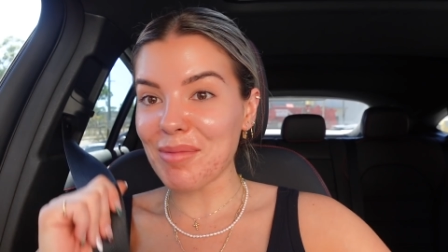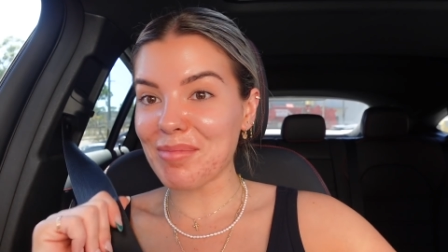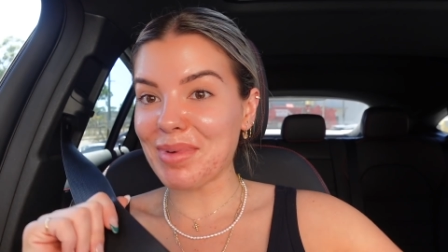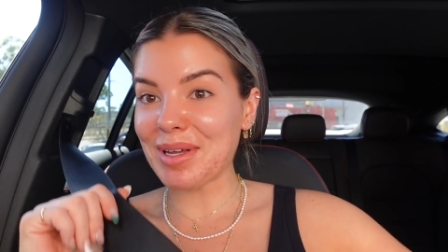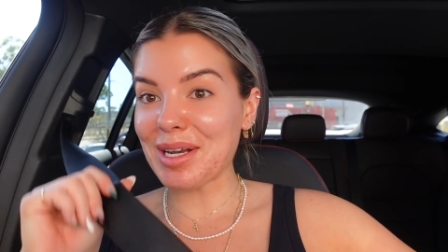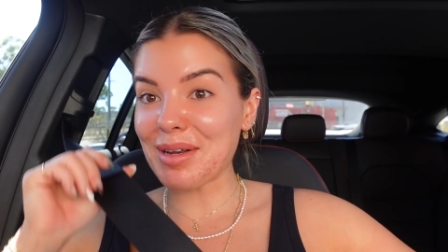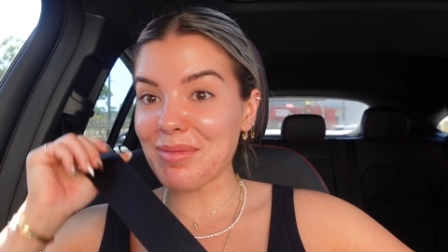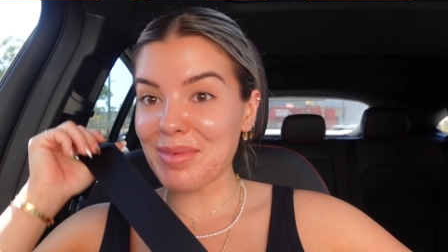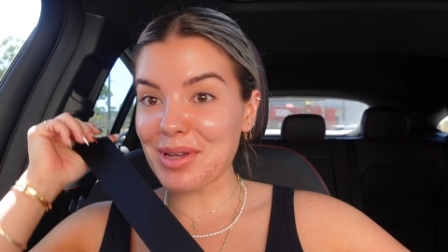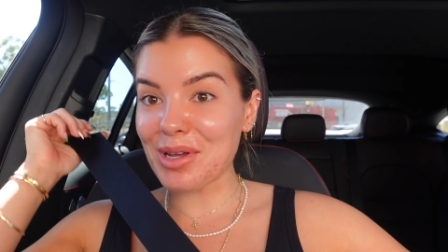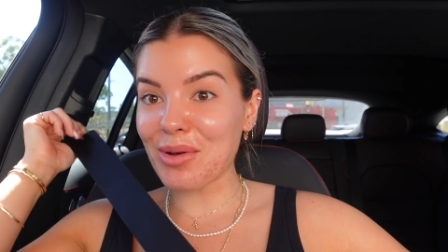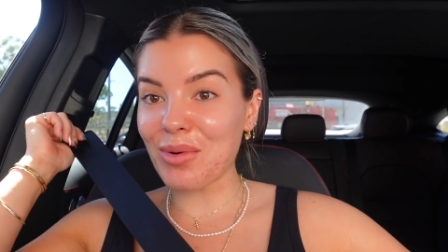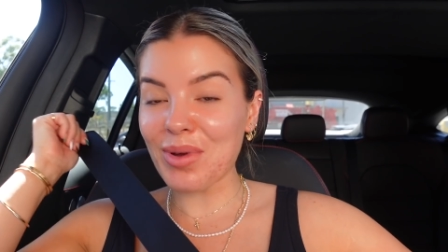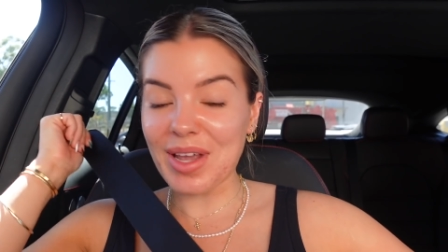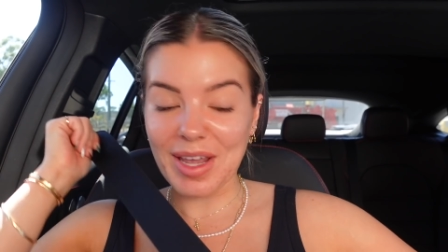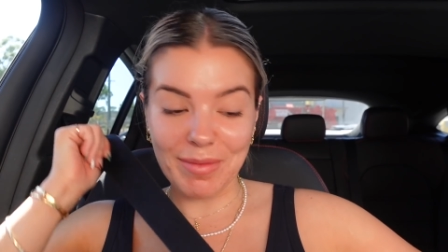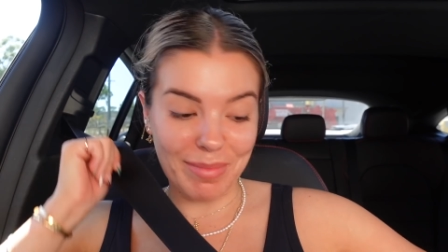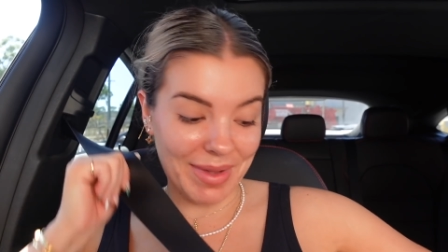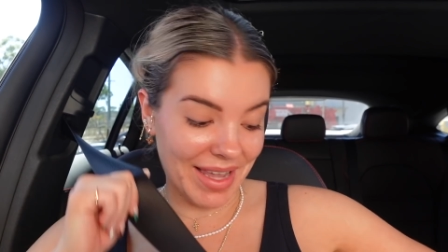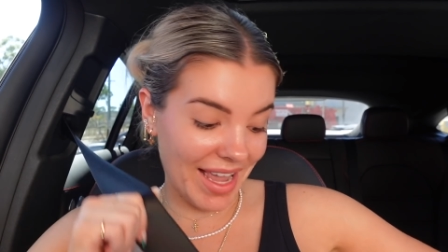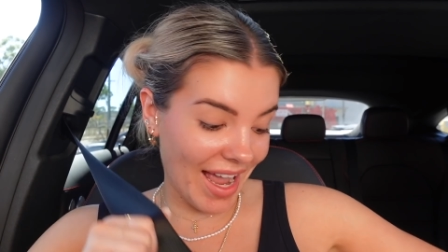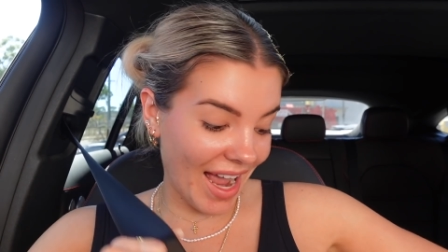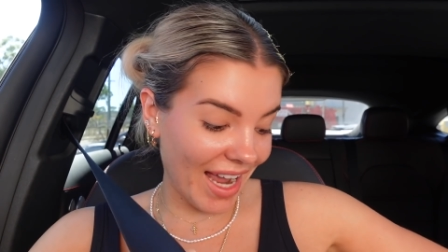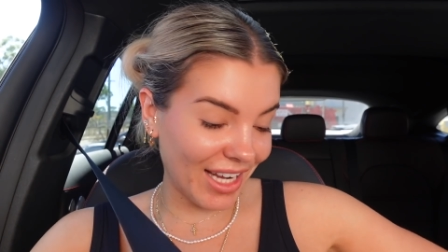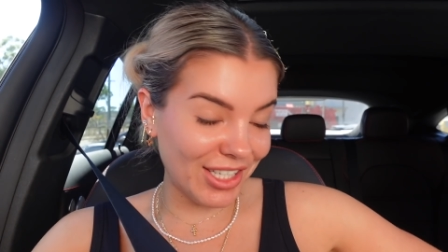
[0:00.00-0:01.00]
I better be quick.
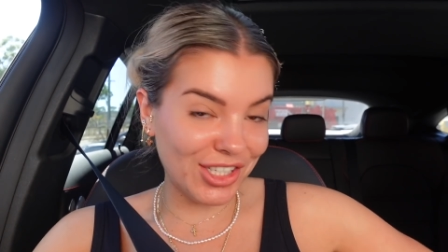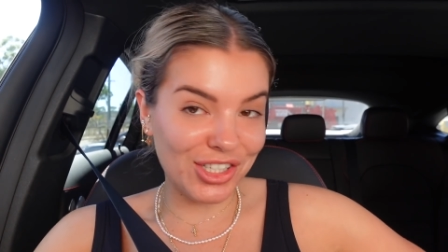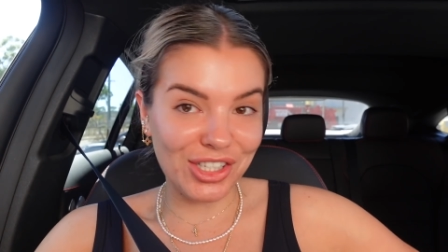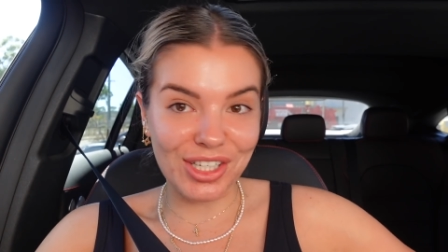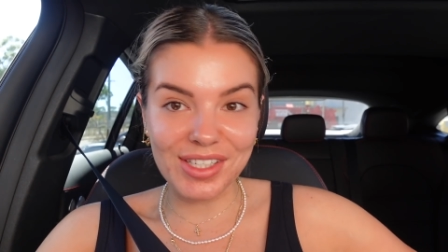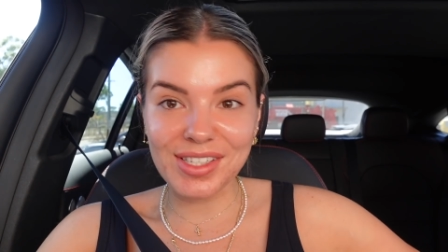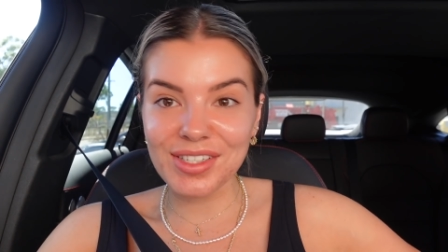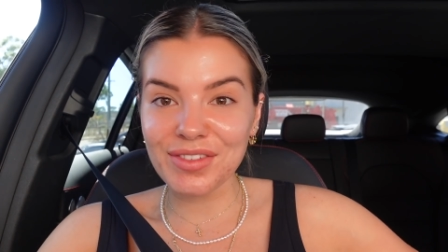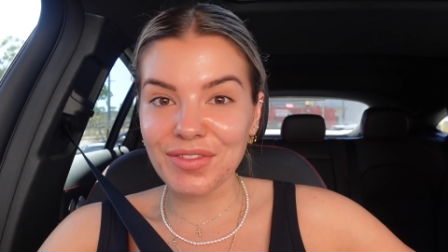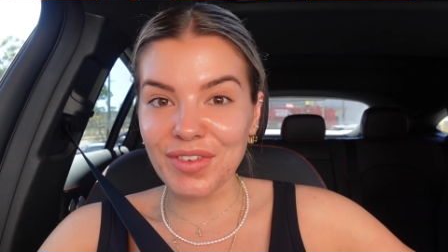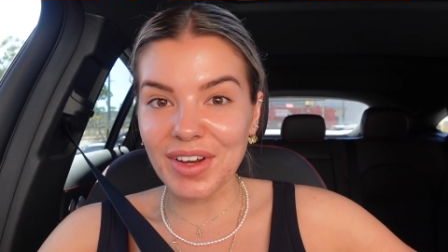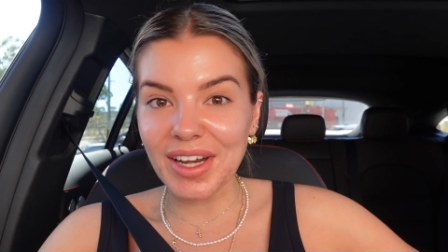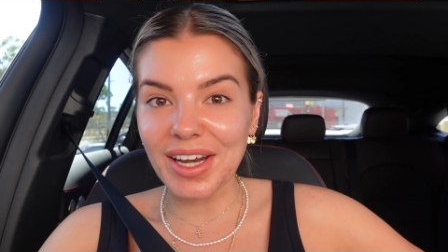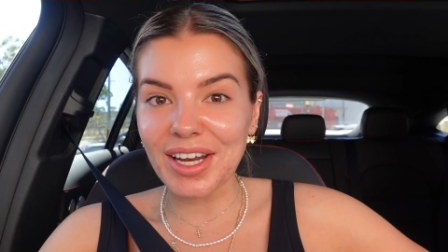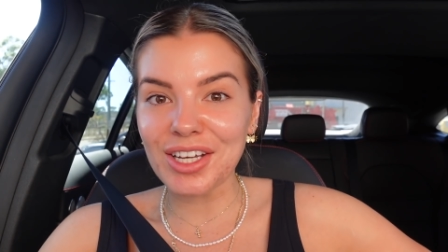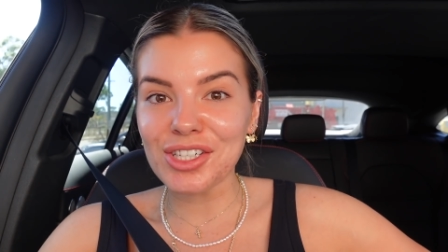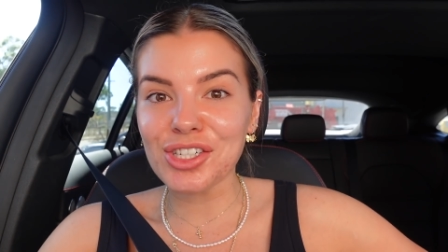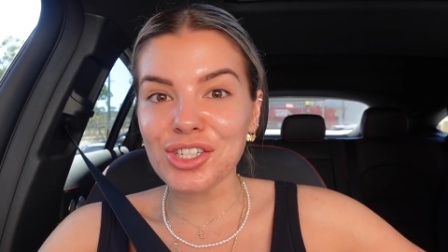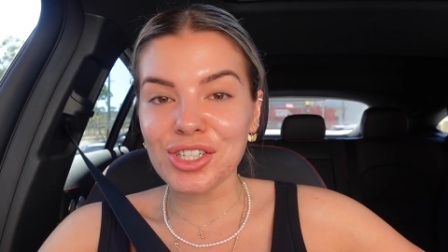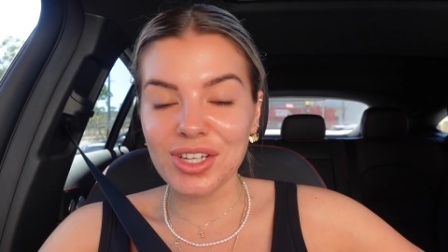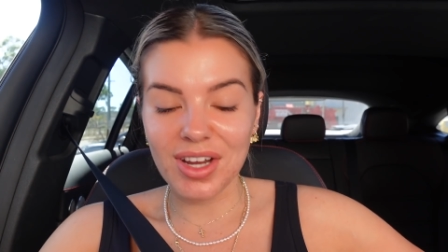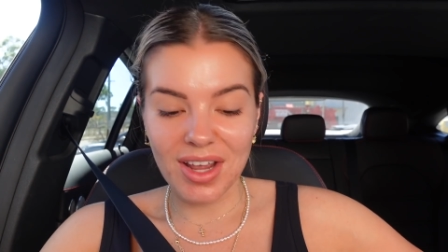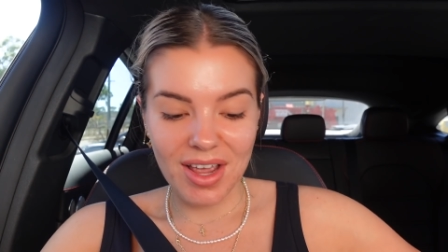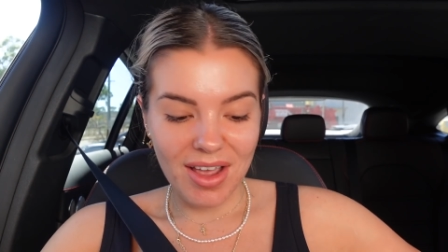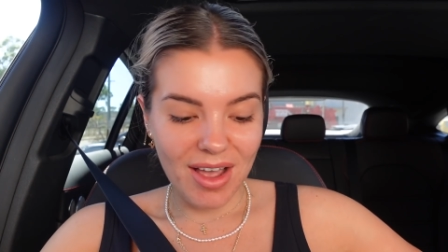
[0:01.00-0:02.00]
But yeah, I just
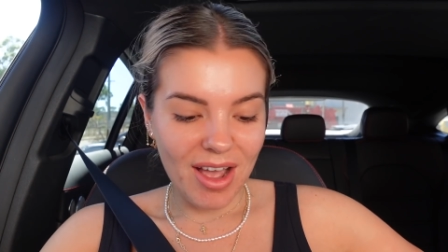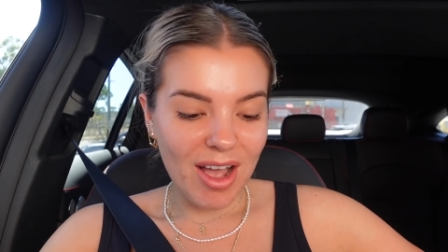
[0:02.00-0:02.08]
finished